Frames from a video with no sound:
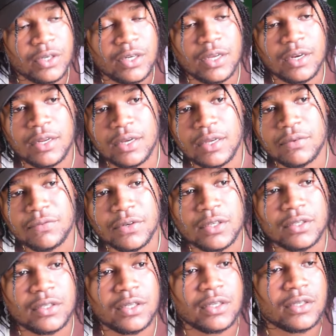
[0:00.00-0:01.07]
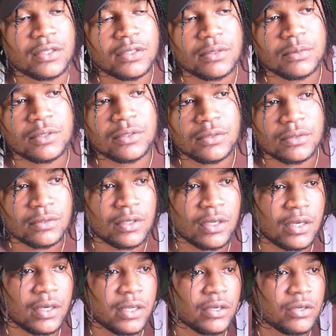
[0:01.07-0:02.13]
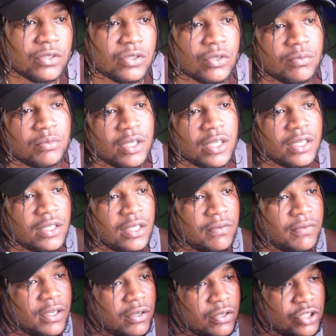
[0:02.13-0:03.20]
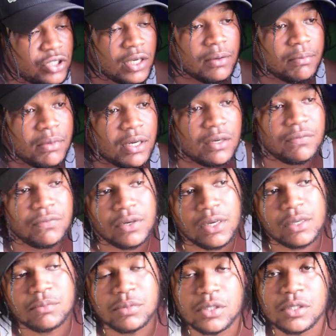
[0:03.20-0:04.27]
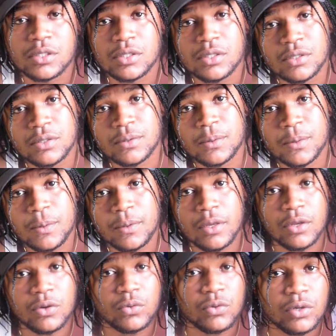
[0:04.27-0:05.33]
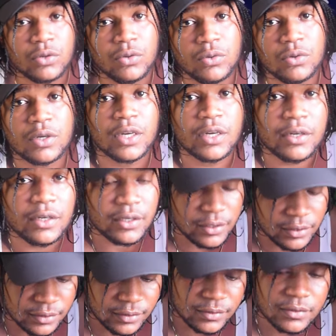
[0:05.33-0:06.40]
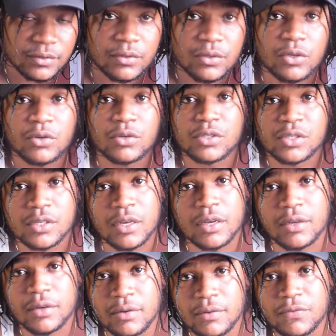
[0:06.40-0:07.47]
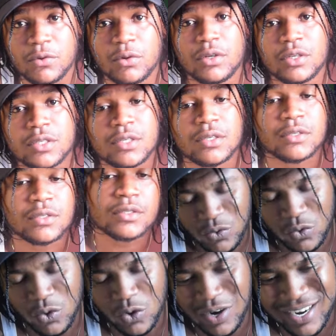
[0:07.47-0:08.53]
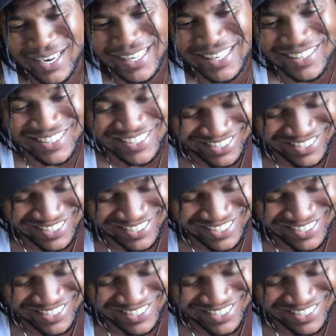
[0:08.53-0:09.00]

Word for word: in their life and things, you see me? And let go some negative energy and bad vibes. You know the code already. Roadside, fully six. Why?